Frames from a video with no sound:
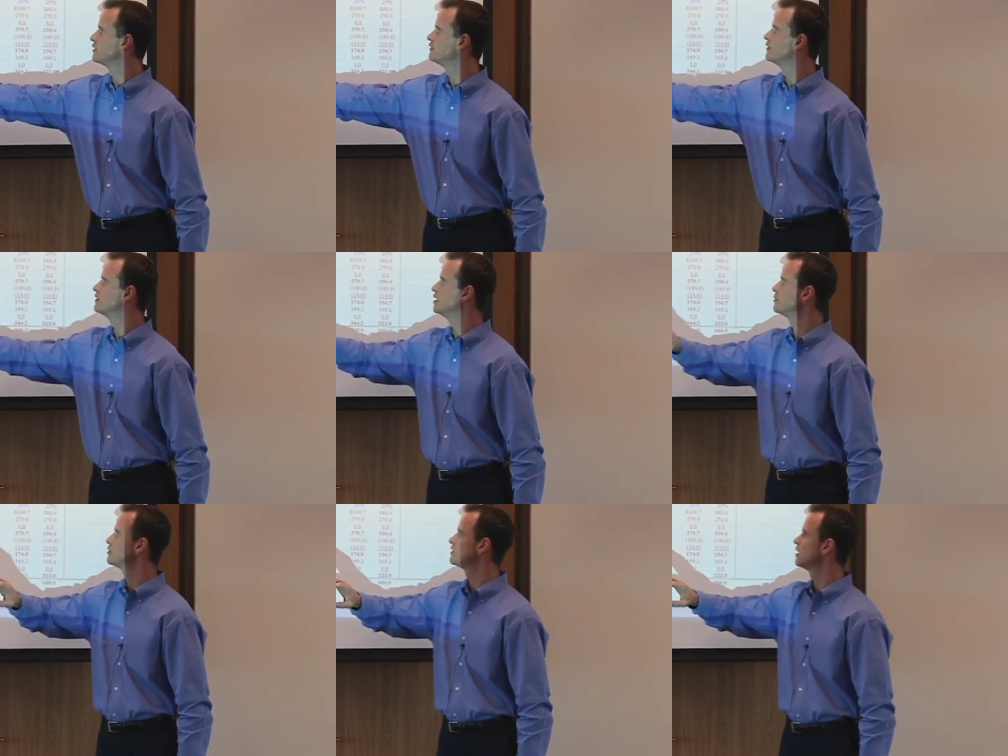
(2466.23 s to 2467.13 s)
the
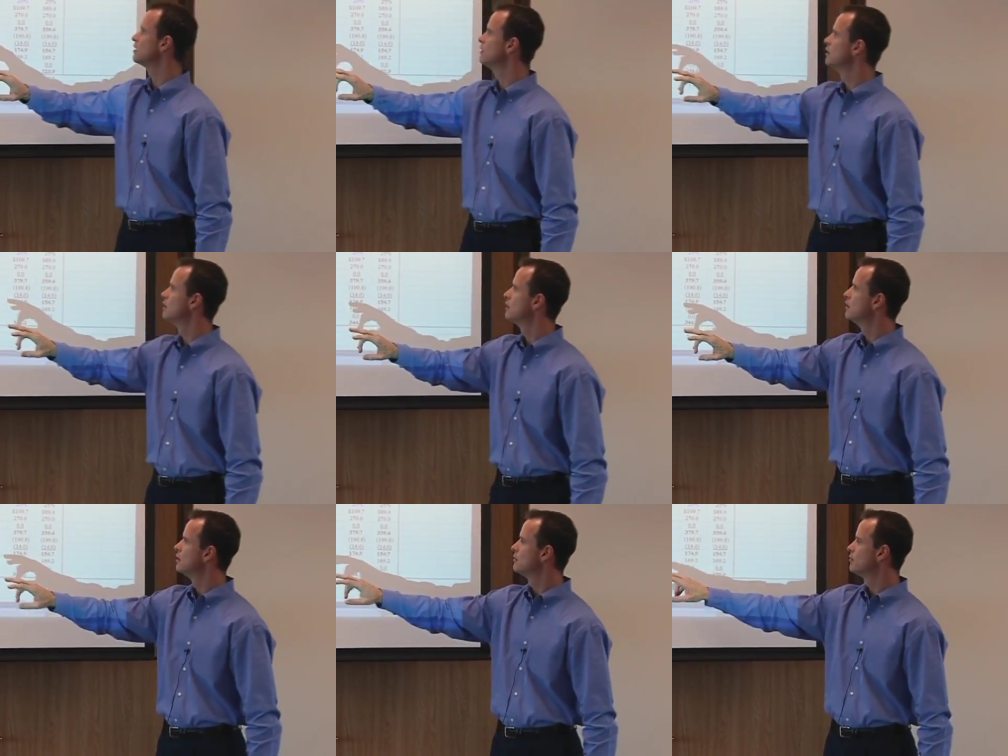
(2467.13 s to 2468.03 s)
15%
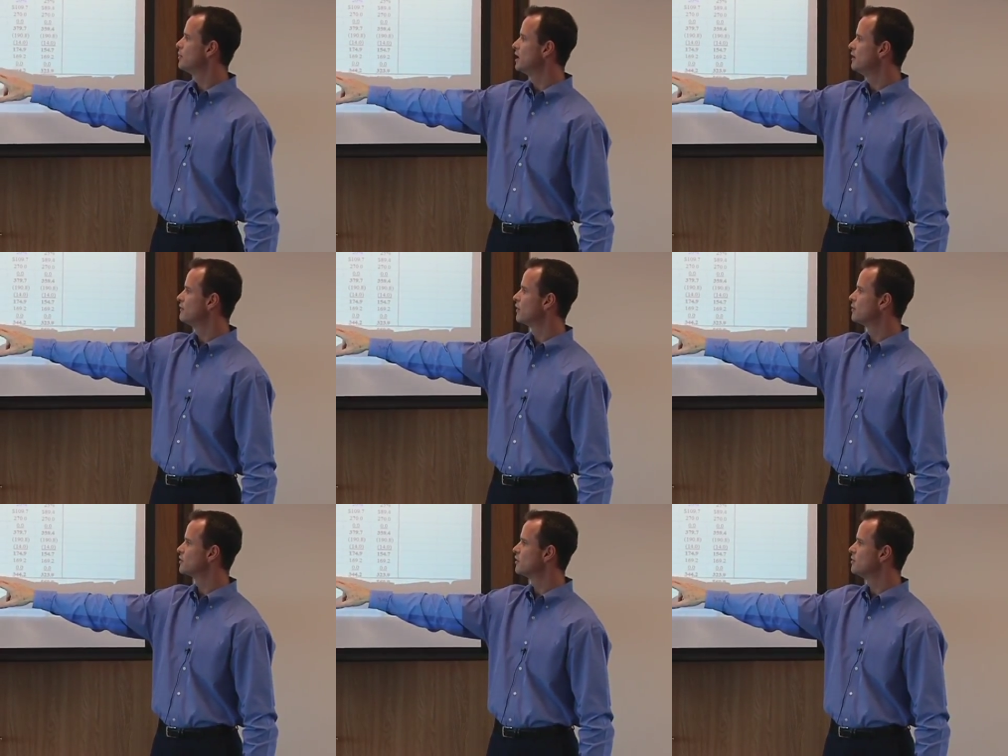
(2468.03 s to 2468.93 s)
PE firm
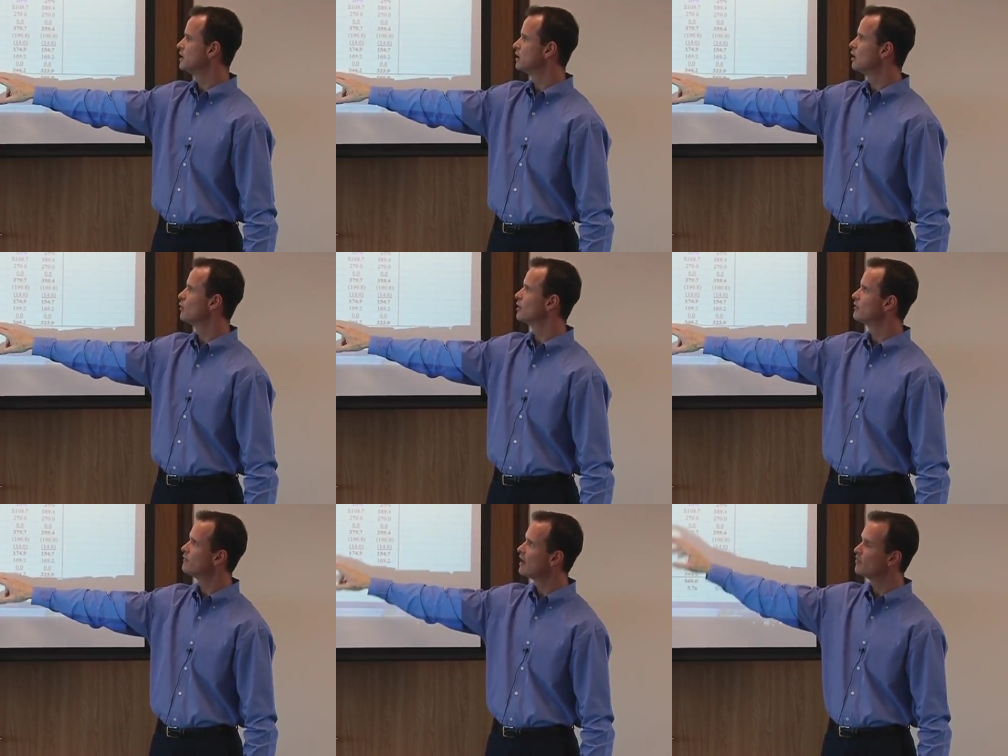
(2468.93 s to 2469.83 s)
is going to be lower in a
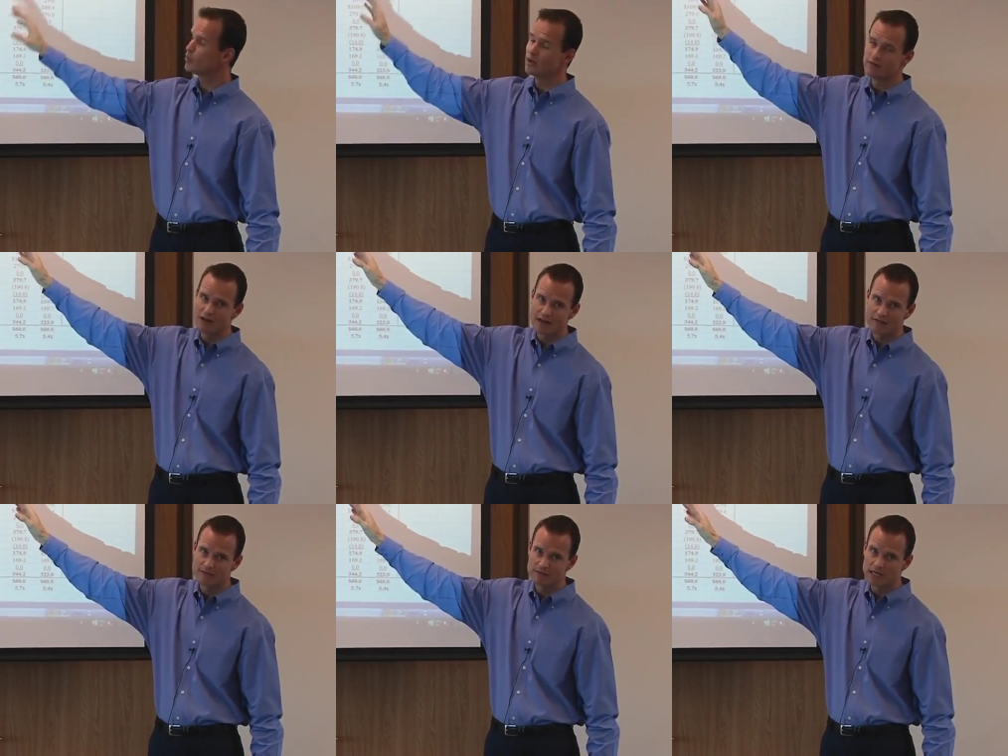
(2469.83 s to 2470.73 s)

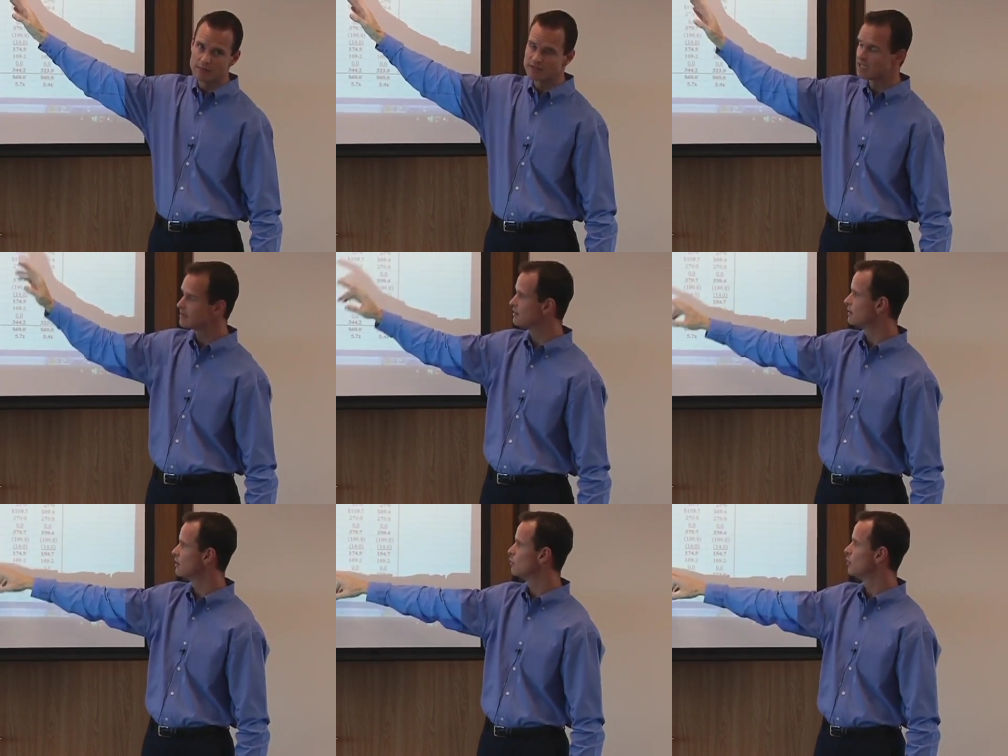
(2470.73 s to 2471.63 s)
5.5 times exit
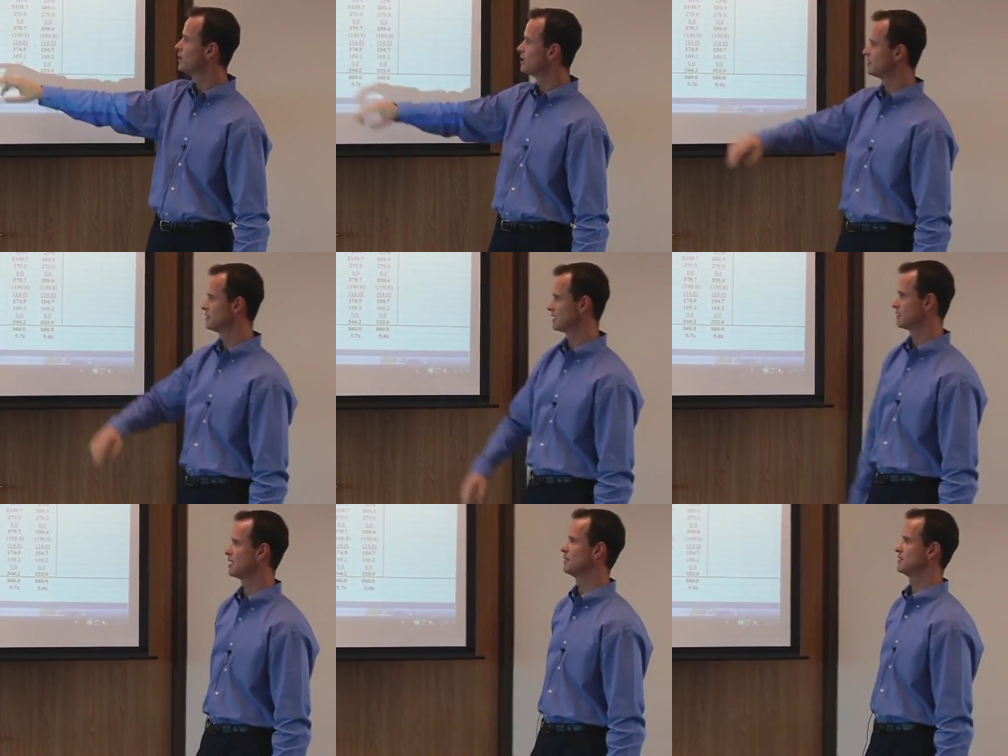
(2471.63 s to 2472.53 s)
than it will be in a 6
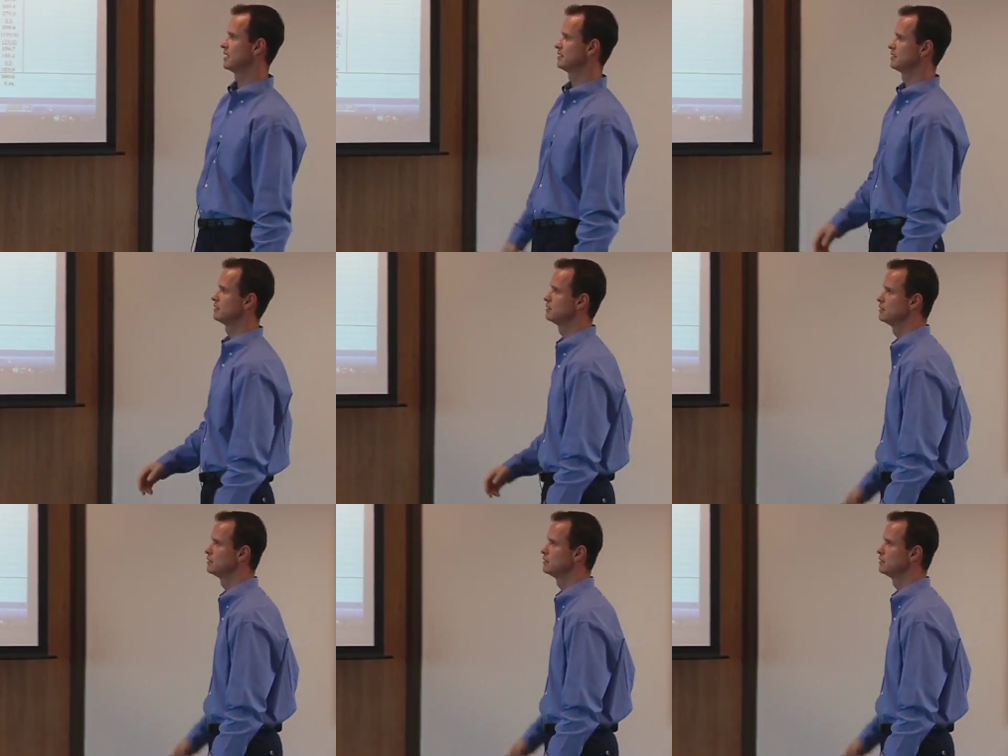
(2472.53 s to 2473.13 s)
times exit.